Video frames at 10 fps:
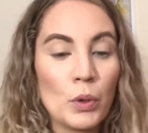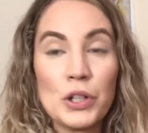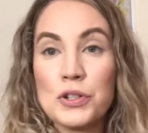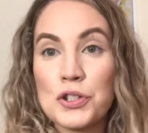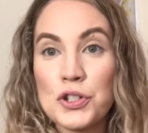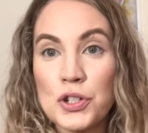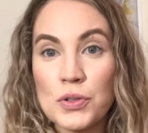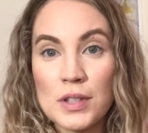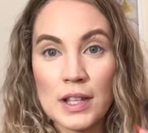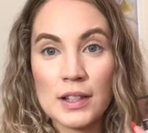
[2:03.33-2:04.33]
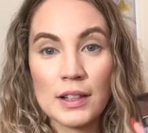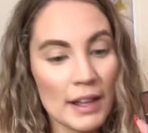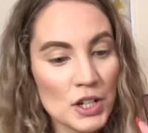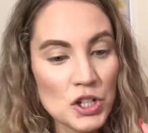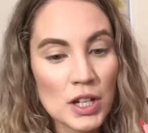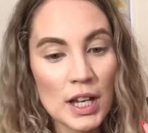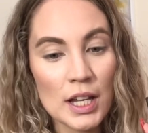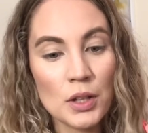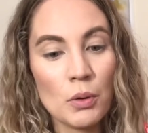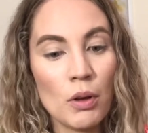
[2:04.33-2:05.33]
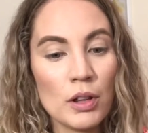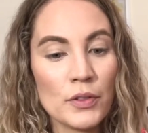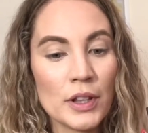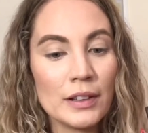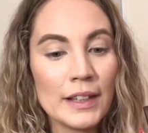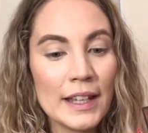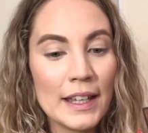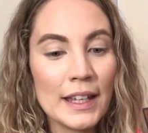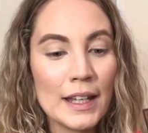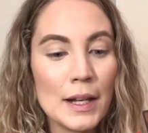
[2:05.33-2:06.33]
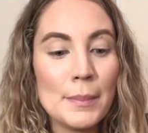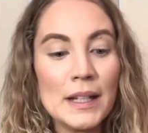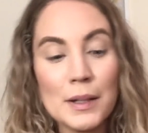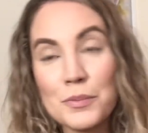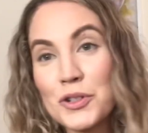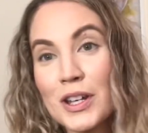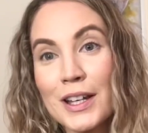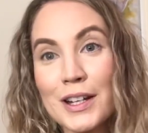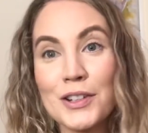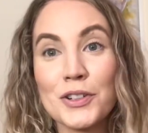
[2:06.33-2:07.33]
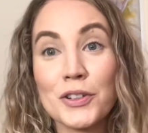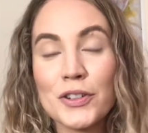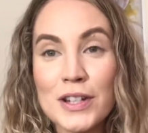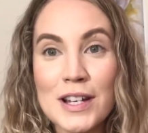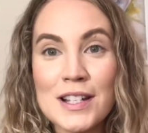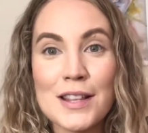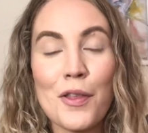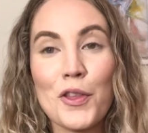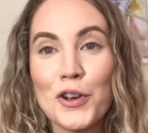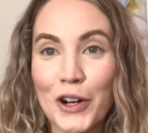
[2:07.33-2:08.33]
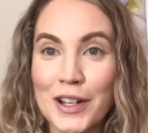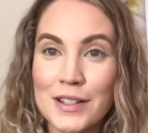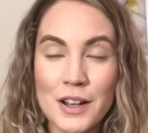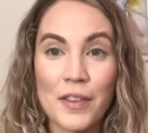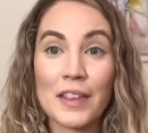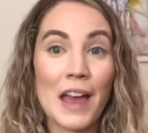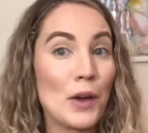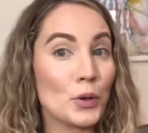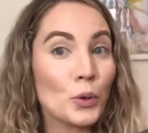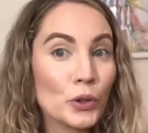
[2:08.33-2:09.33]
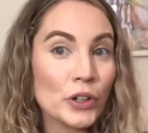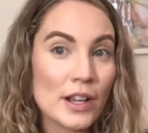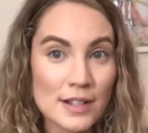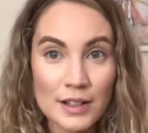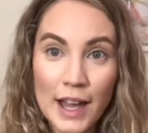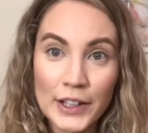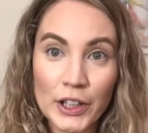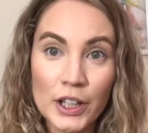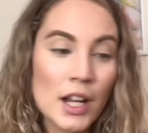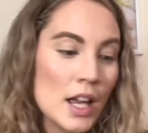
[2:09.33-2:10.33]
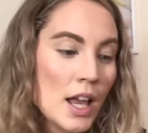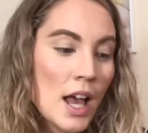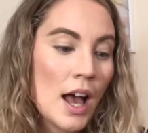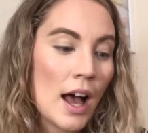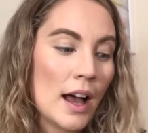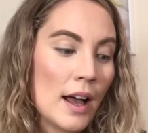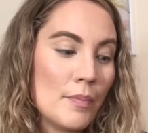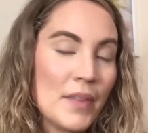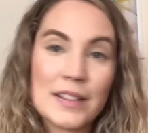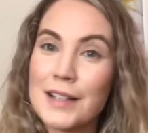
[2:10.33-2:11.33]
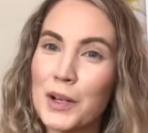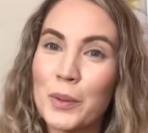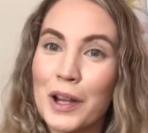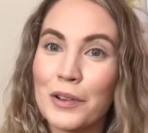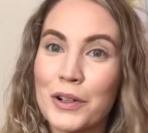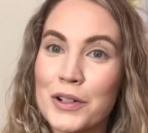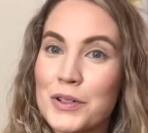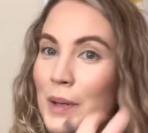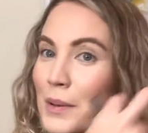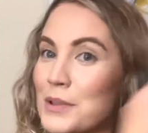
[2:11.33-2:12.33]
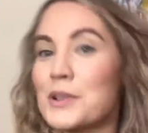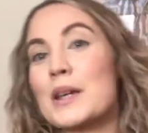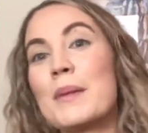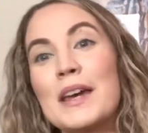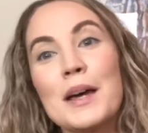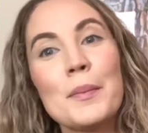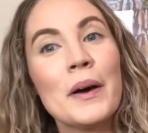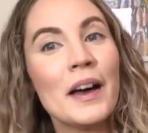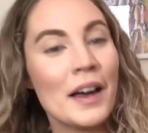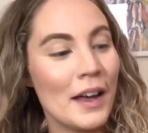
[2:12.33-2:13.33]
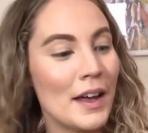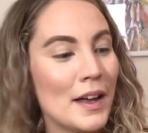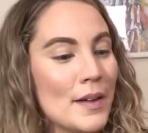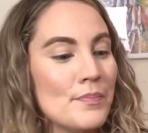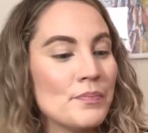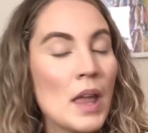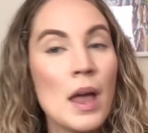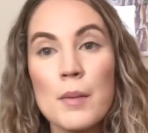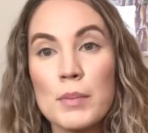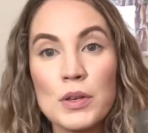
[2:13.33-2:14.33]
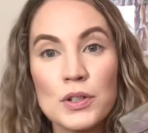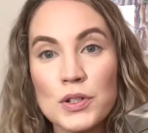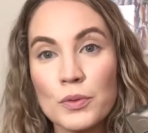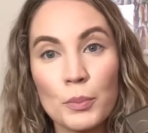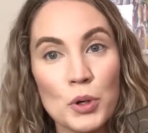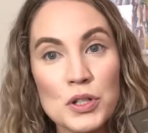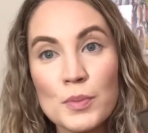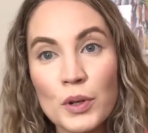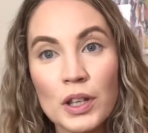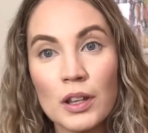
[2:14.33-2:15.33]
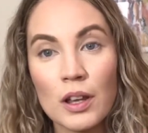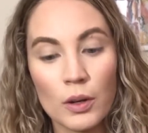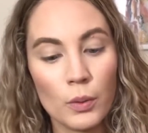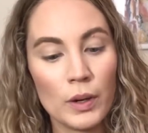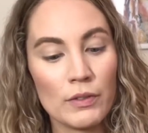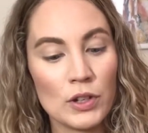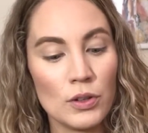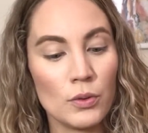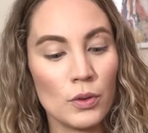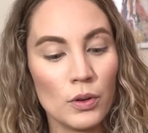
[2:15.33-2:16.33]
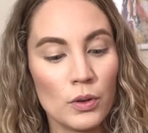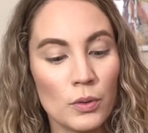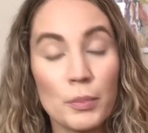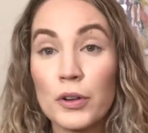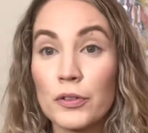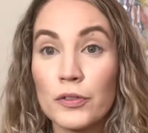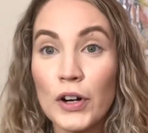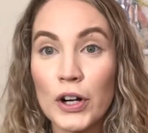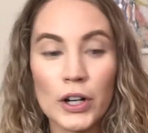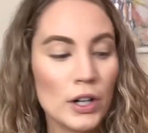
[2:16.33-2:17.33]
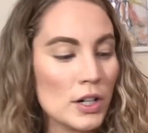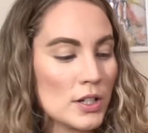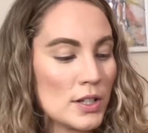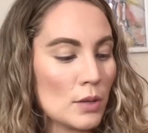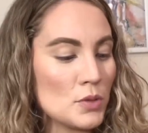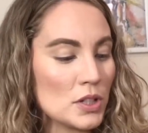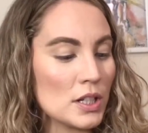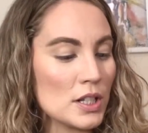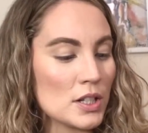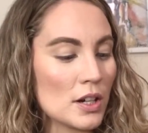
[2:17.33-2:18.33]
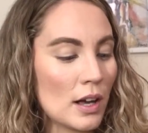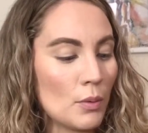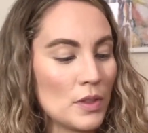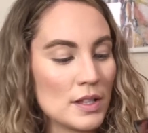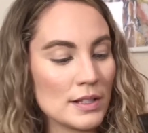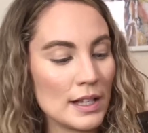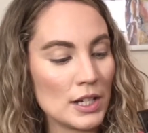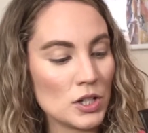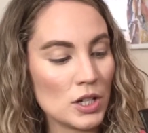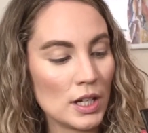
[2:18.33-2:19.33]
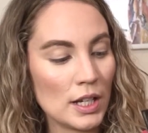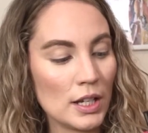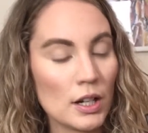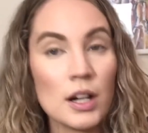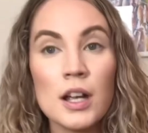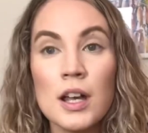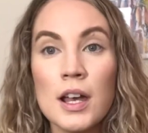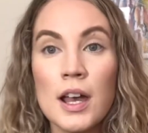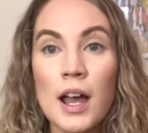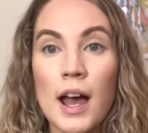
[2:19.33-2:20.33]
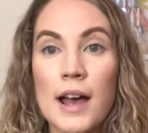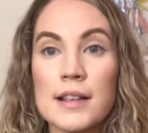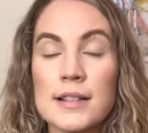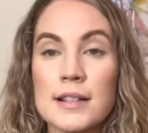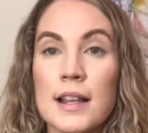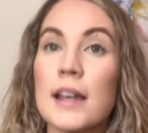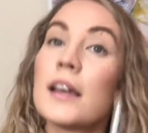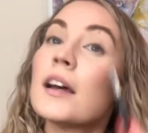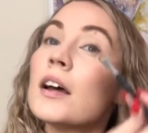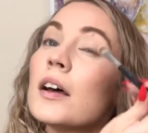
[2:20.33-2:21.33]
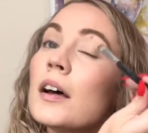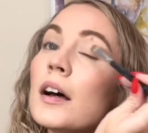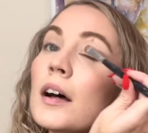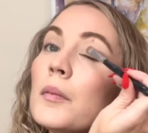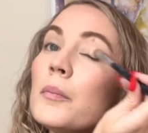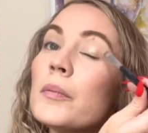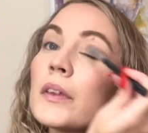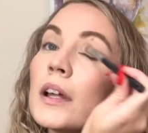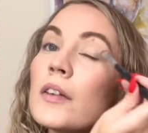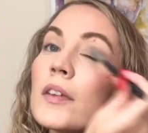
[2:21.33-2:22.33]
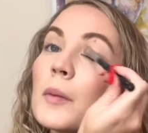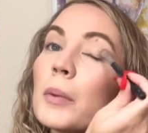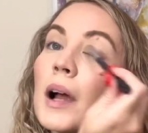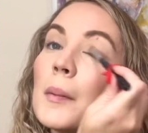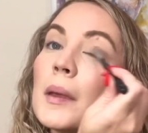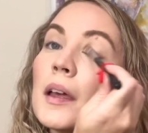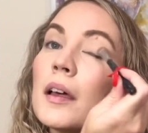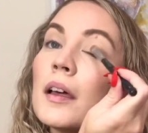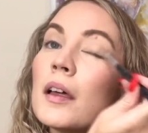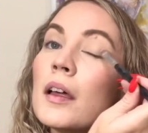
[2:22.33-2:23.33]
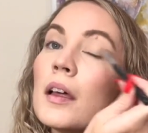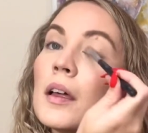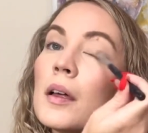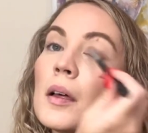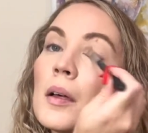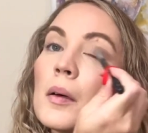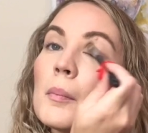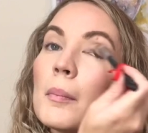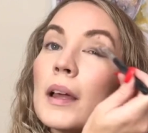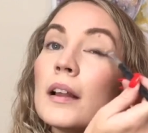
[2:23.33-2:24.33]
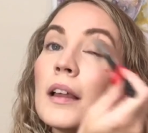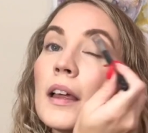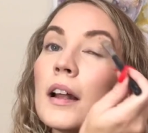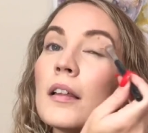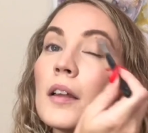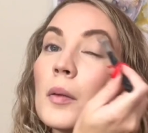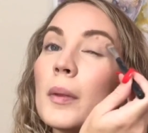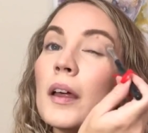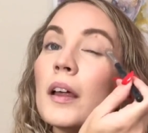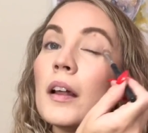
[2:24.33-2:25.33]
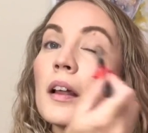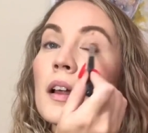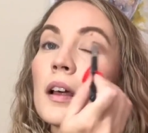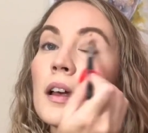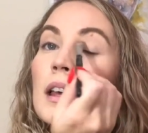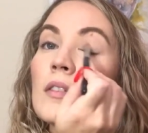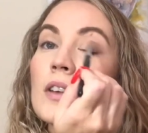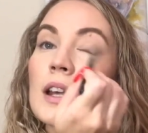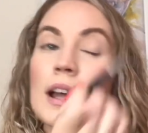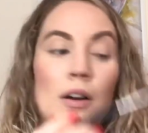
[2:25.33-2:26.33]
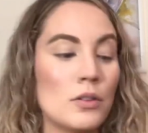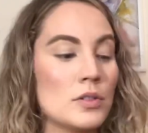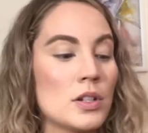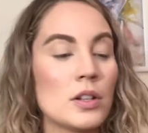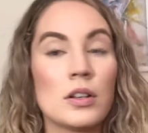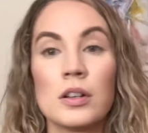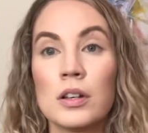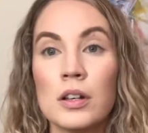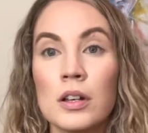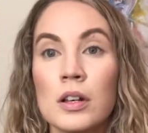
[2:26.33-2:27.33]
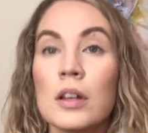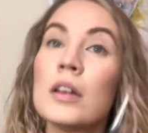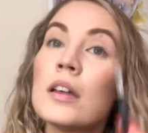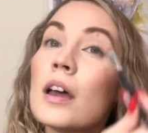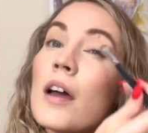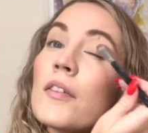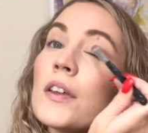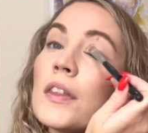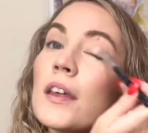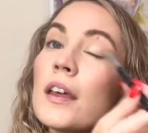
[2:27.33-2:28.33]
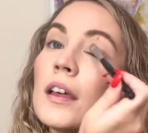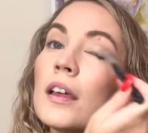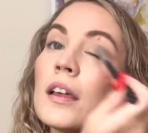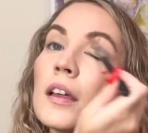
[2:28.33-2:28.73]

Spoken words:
where you just choose like the lightest shade, go all over the lid, medium shade in your crease, and then the darkest on like the outer corner as a liner. That's kind of what I learned when I was learning makeup, but you can do a more smoky look, whatever you prefer. So I'm just gonna start out with this lightest shade here as like kind of like priming my lid a little bit, evening out everything.